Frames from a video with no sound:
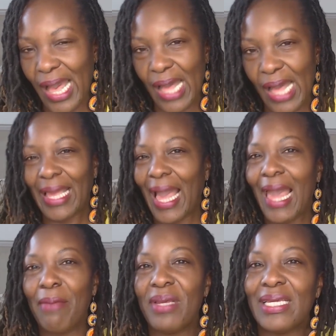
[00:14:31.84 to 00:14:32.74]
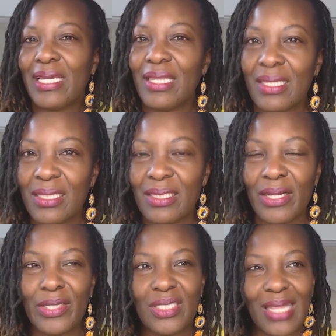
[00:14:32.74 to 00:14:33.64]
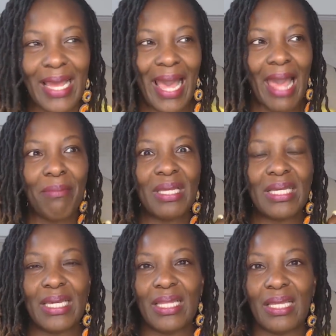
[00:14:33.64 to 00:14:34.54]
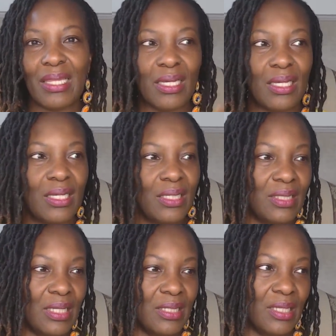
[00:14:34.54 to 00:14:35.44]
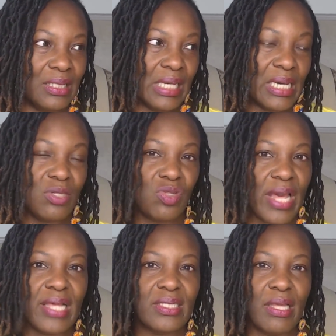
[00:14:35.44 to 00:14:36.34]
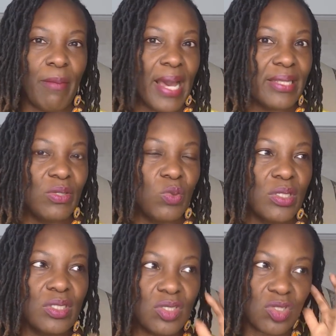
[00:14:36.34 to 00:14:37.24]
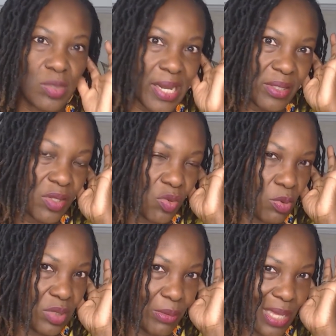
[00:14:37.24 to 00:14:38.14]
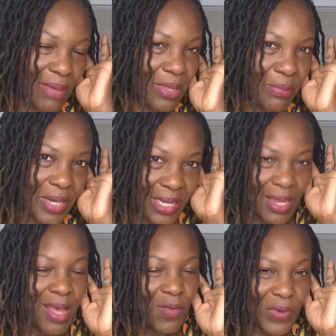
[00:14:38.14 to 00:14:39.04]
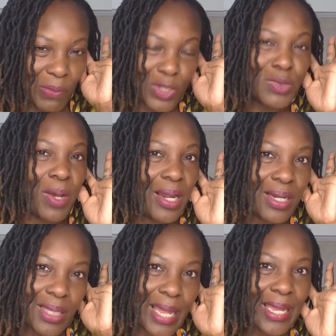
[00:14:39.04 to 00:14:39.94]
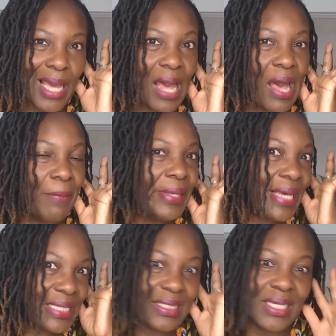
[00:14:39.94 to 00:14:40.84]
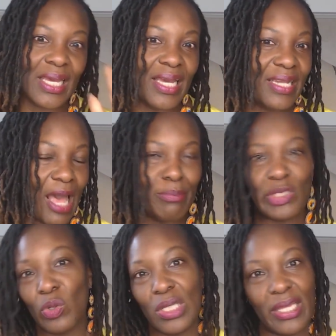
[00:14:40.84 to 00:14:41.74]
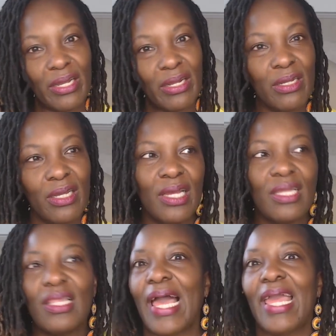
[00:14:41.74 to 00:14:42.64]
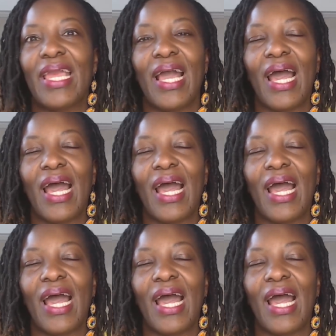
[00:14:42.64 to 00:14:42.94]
like I had been getting the nerd, like I had been getting the nudge that somebody was trying to throw something at me, but for the most part, like, because again, I'm so clear, like